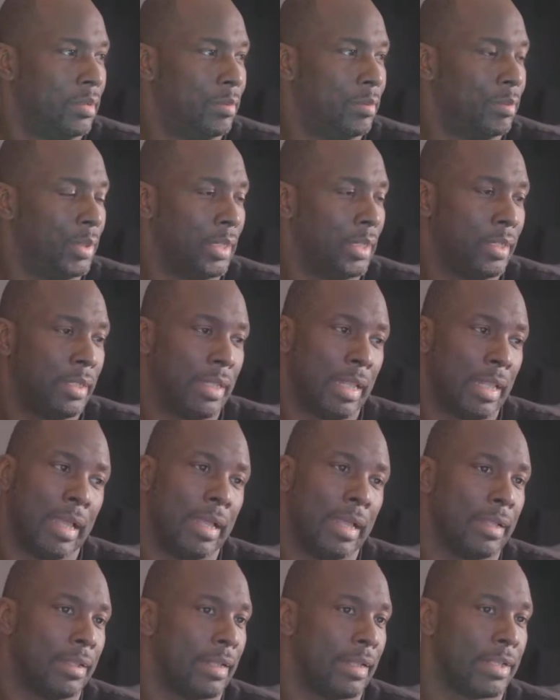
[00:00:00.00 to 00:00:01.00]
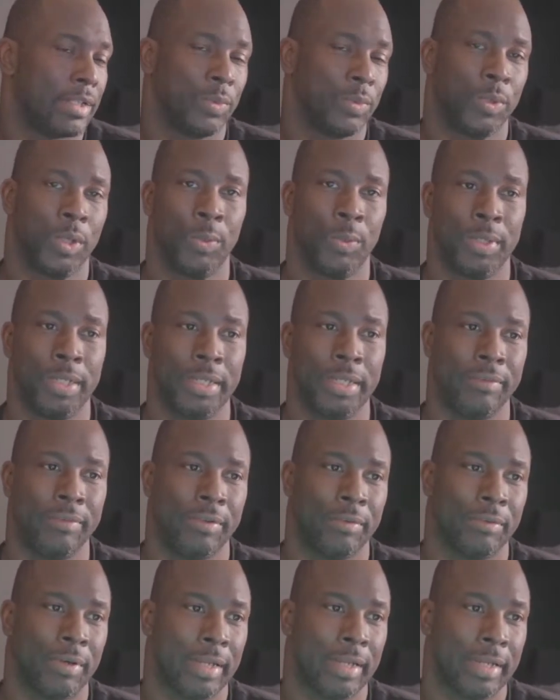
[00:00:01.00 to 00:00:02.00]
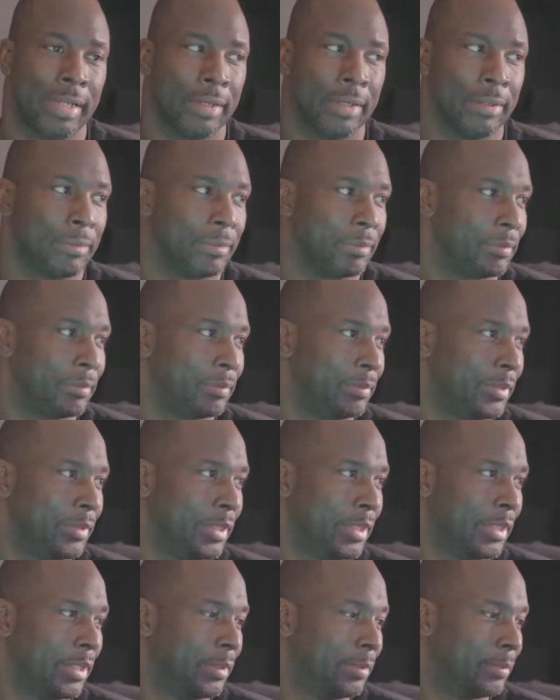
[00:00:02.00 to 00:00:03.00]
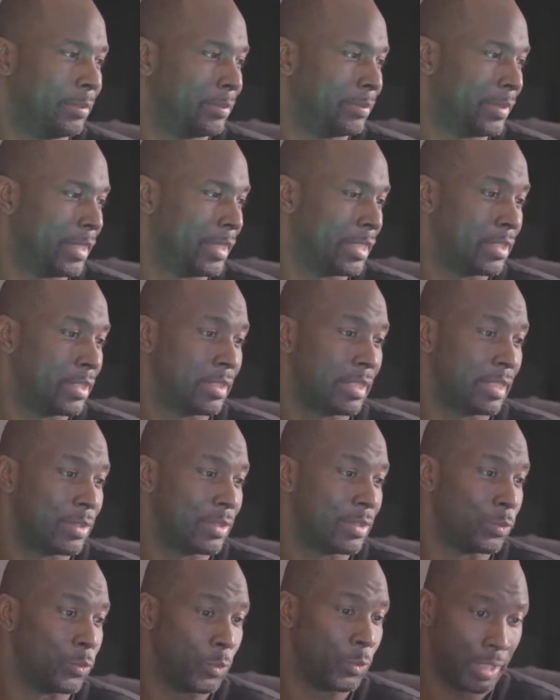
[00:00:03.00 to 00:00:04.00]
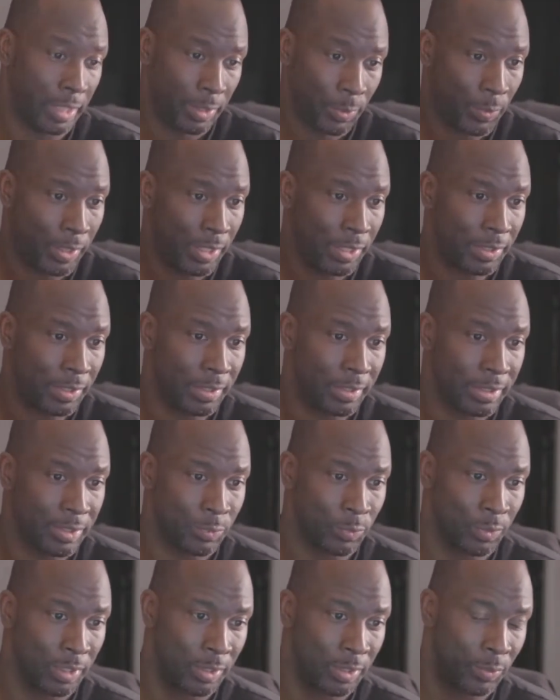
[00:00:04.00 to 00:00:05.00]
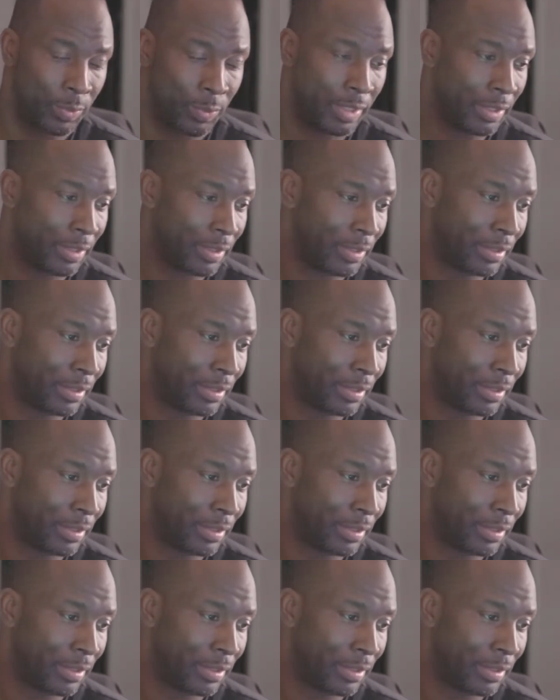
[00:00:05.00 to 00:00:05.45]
But uh, that's the world we live in right now. You know, it's it's really weird. It's really weird.